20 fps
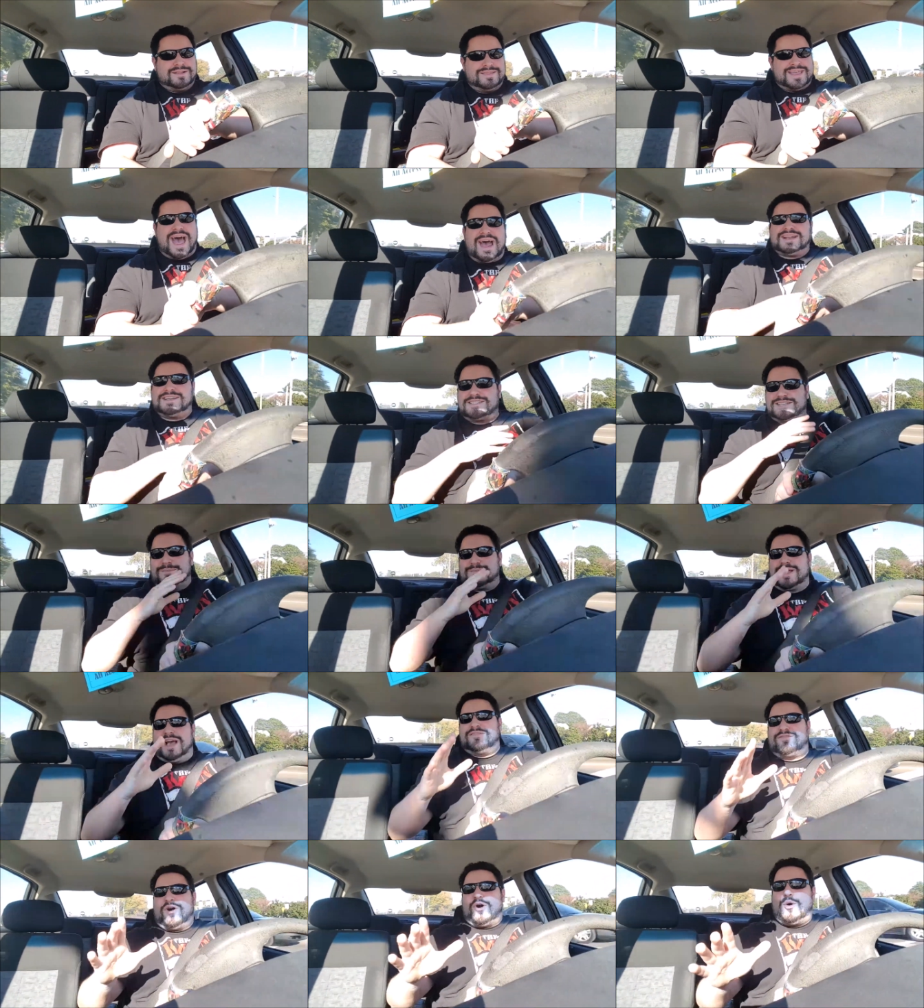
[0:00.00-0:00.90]
That is
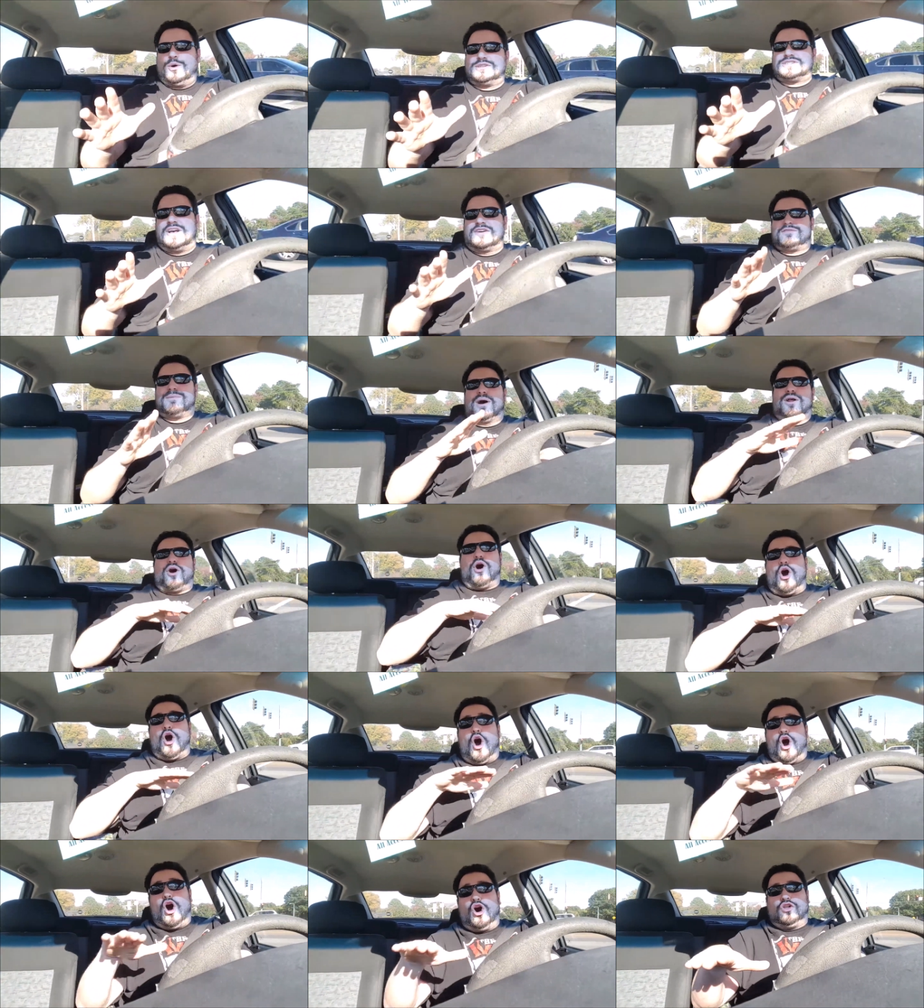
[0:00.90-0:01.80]
something I've always loved about
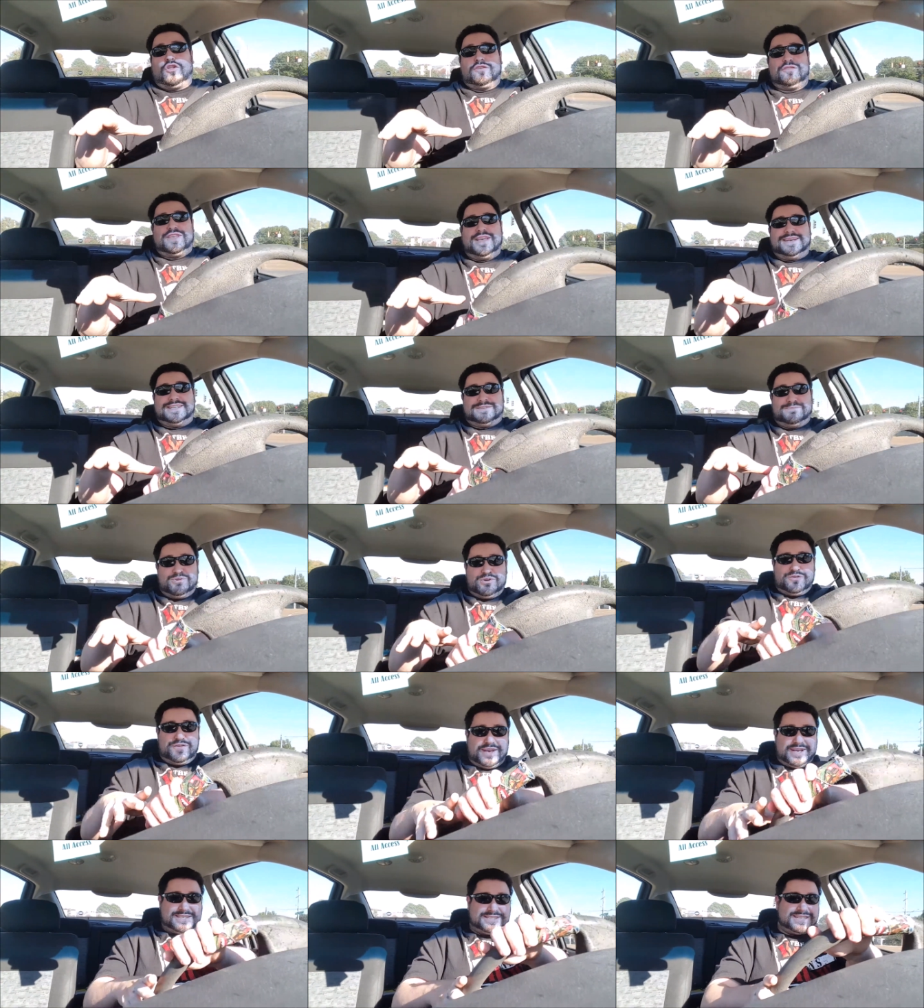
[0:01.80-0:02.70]
all of these
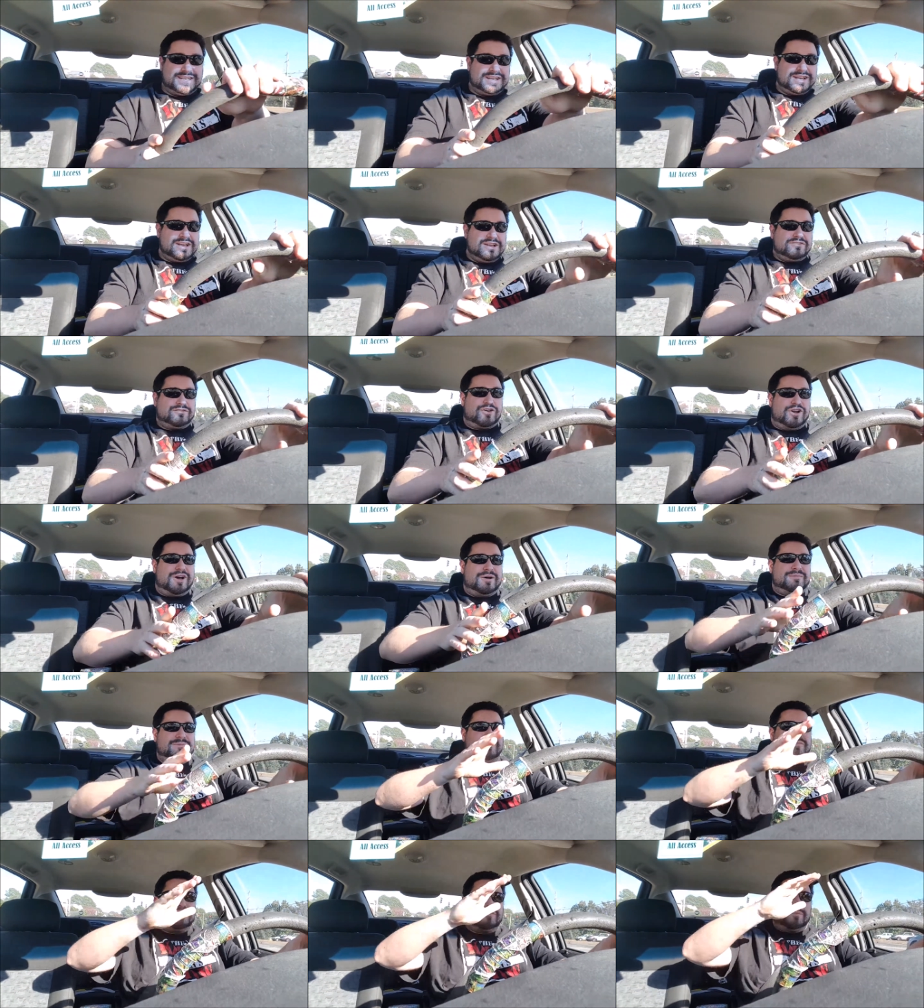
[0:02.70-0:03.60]
movies,
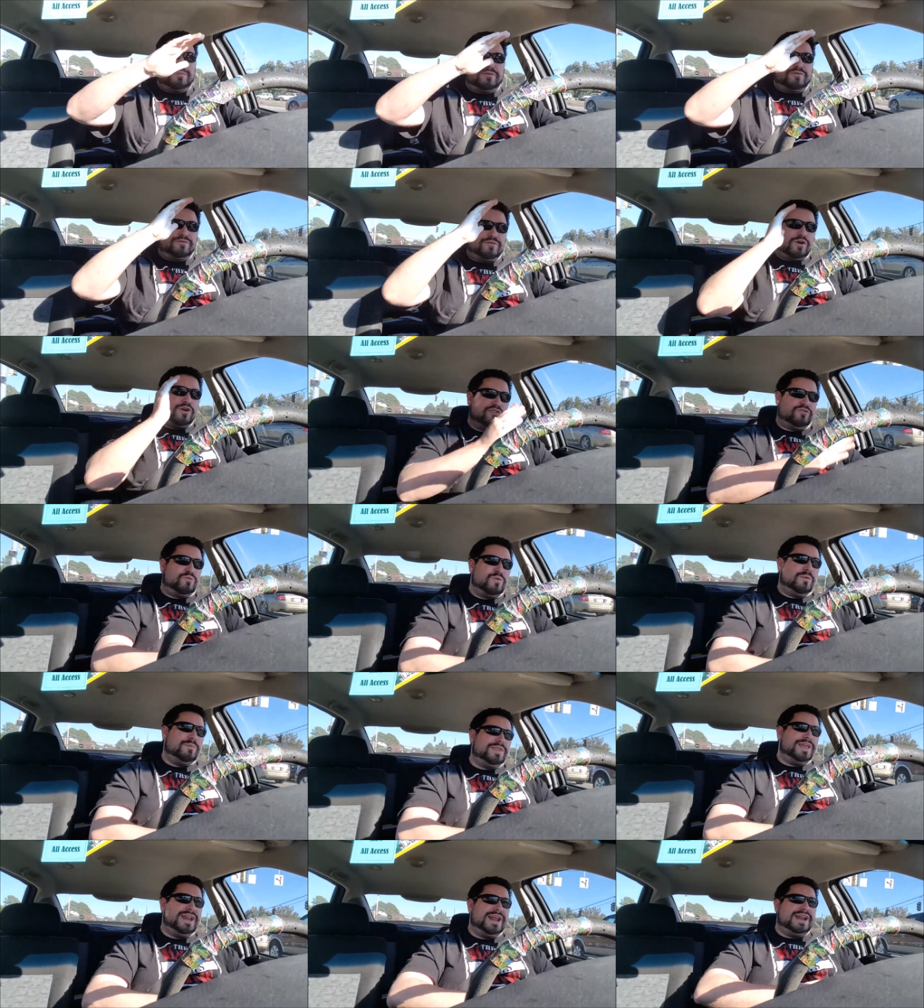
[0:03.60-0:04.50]
from, from the first one when they